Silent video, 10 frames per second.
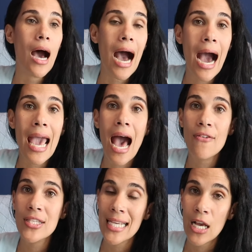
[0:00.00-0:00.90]
I
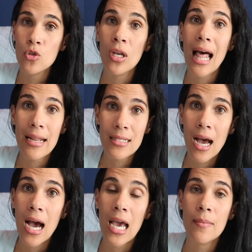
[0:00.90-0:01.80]
have scheduled a lot of
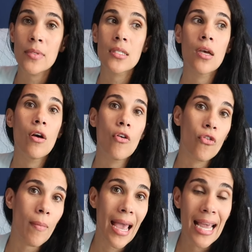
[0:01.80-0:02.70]
times
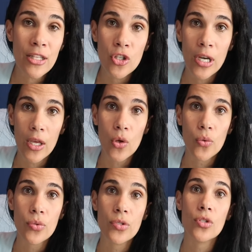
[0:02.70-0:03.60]
for my internet
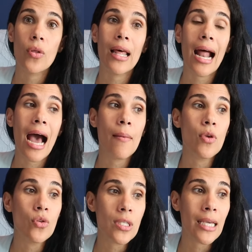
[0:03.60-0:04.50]
use so that I'm
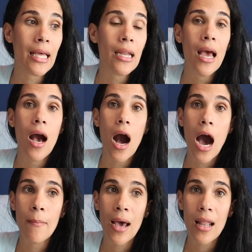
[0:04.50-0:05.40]
using it
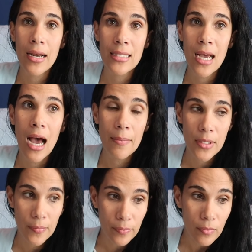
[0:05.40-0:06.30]
on my lot of times.